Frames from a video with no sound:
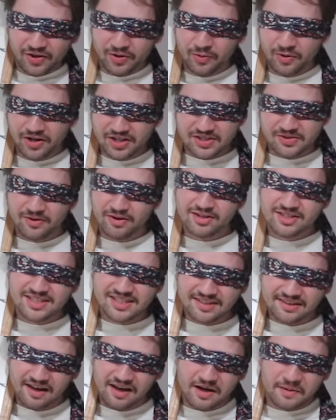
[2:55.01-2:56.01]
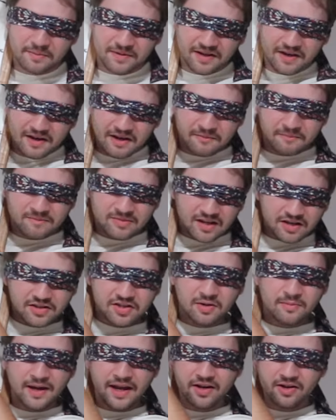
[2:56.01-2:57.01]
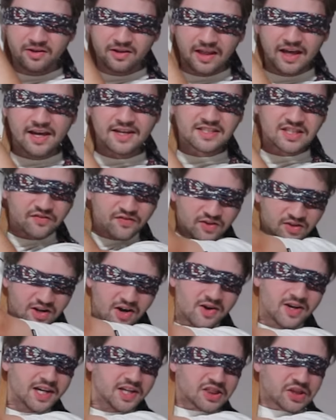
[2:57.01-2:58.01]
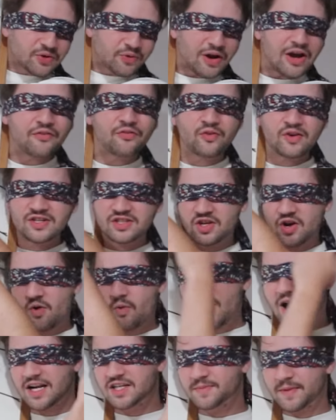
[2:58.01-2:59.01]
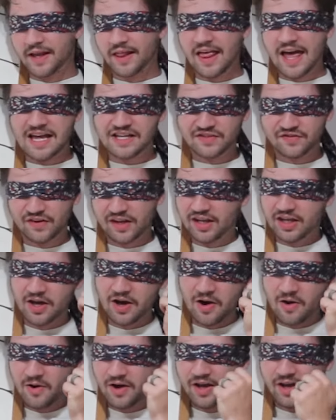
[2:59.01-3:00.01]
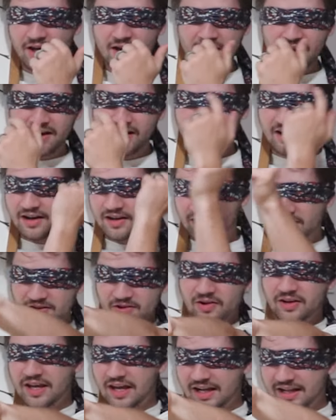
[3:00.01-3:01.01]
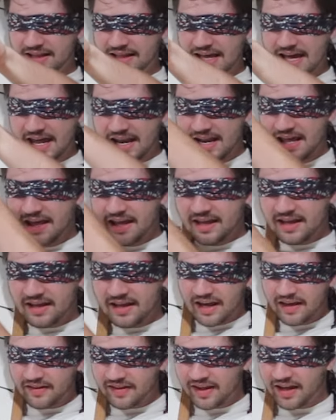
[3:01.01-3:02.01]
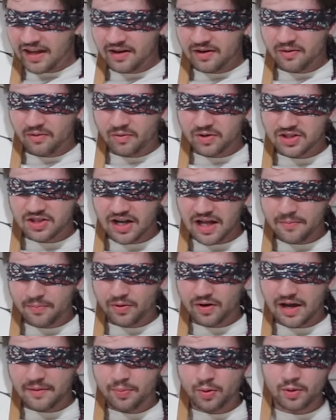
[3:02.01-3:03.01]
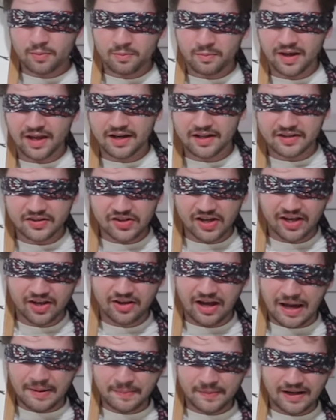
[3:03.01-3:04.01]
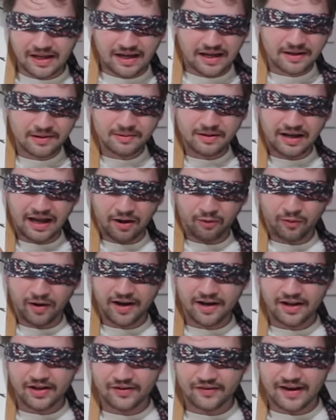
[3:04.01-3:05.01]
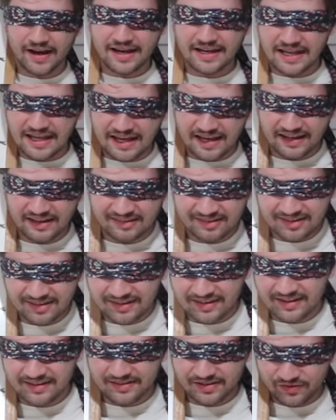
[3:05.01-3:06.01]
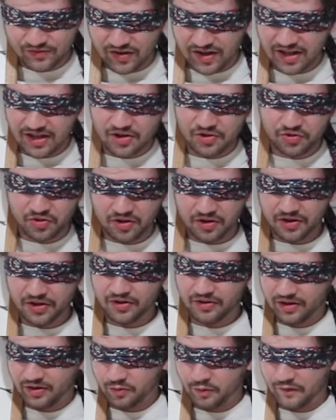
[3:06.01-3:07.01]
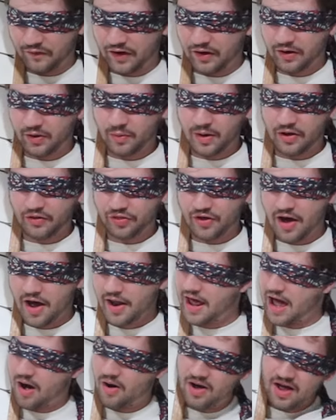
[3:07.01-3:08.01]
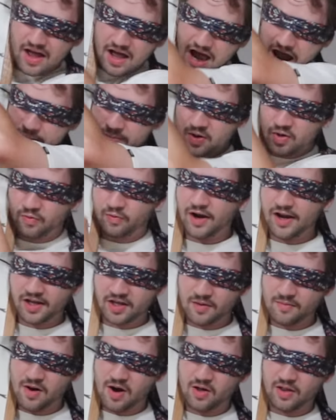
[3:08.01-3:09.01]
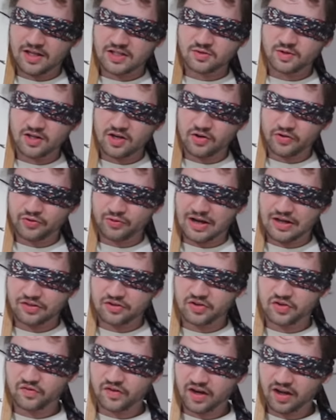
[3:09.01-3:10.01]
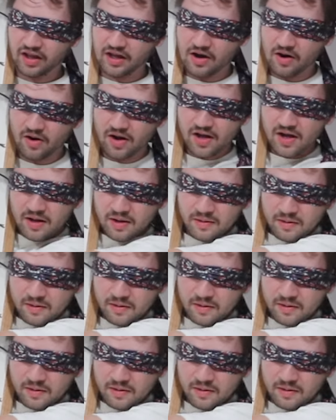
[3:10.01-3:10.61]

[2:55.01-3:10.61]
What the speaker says: The worst one is subbed. Tomato Lays, if you don't get the reference, go watch my last video. You'll get it then. And then, what should I put? I put mid, because I ran out of ideas. This video is clearly very well thought out. I'm going to rank them all as we go throughout this video.